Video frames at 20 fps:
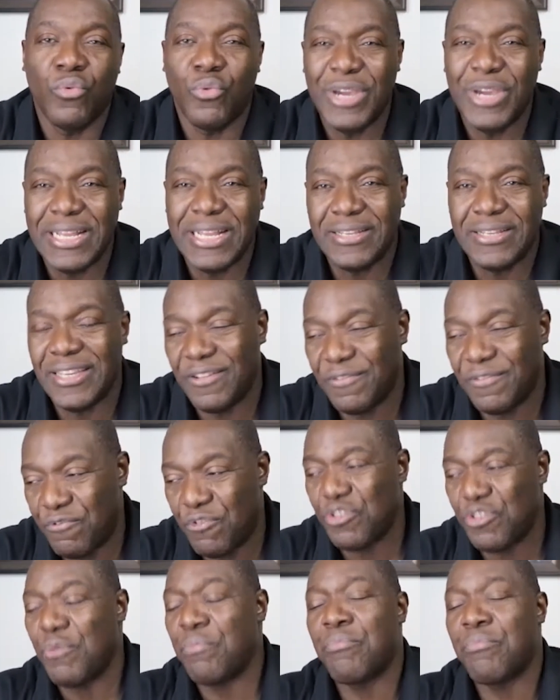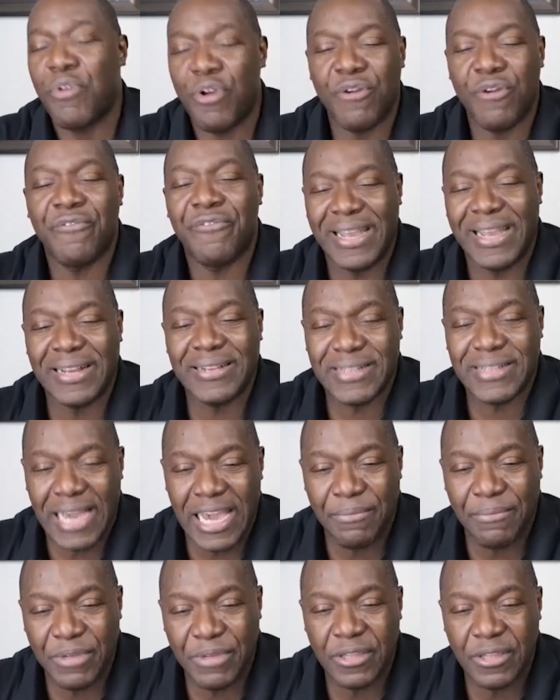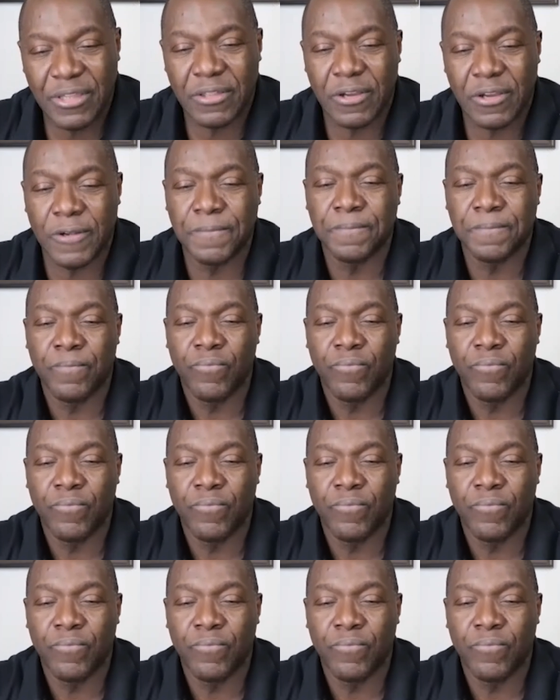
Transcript: waiting for the perfect time either.